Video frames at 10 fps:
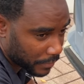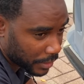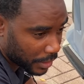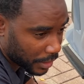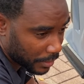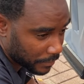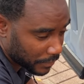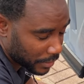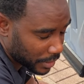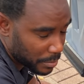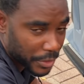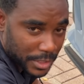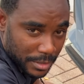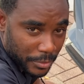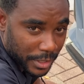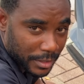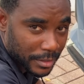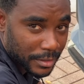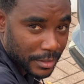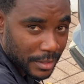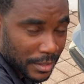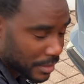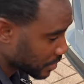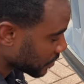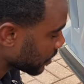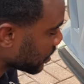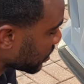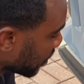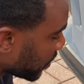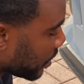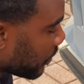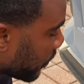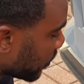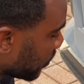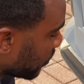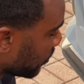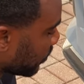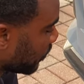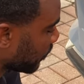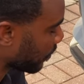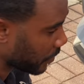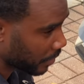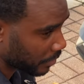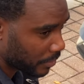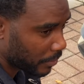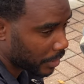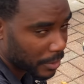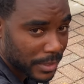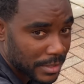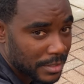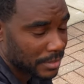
for the um for the emergency brake. Oh, okay. So it's a bit different. Okay. From the regular ones.